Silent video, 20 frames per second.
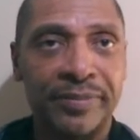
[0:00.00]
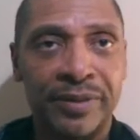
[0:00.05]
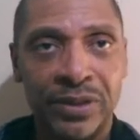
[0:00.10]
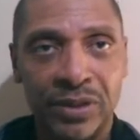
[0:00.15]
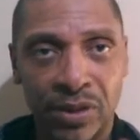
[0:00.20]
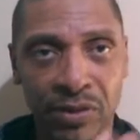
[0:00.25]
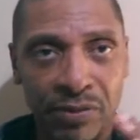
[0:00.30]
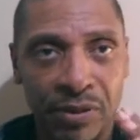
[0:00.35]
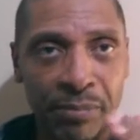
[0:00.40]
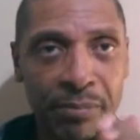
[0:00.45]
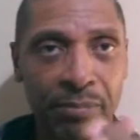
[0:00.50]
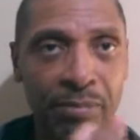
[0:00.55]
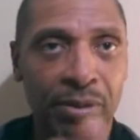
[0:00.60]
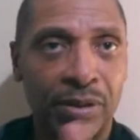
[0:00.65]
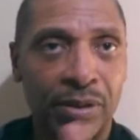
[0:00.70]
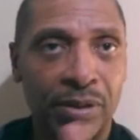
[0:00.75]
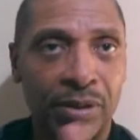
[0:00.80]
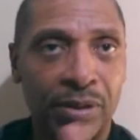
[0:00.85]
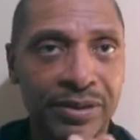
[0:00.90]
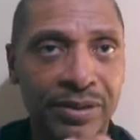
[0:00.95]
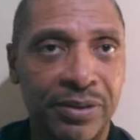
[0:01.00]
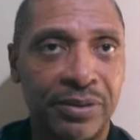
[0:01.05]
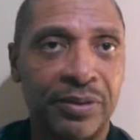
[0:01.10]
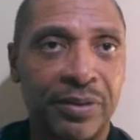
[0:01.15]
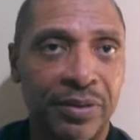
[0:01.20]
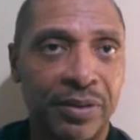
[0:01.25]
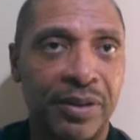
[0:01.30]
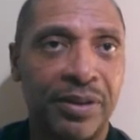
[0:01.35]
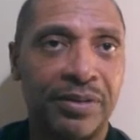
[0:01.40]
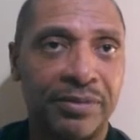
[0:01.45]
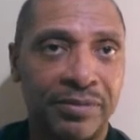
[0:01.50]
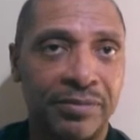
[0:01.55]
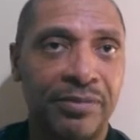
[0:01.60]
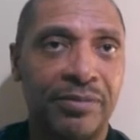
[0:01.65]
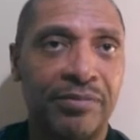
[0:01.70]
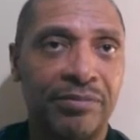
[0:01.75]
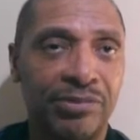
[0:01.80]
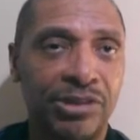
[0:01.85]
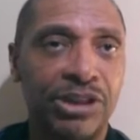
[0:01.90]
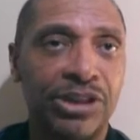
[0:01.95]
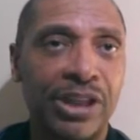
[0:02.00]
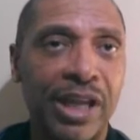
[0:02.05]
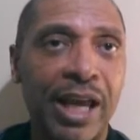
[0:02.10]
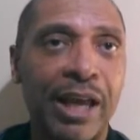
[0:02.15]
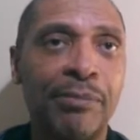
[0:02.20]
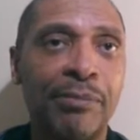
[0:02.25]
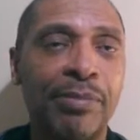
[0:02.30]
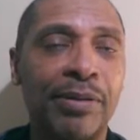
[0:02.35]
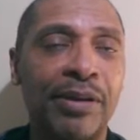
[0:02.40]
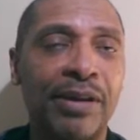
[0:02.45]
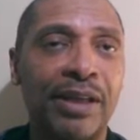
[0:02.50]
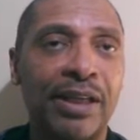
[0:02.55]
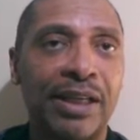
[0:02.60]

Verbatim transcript: sort of a bullet or shape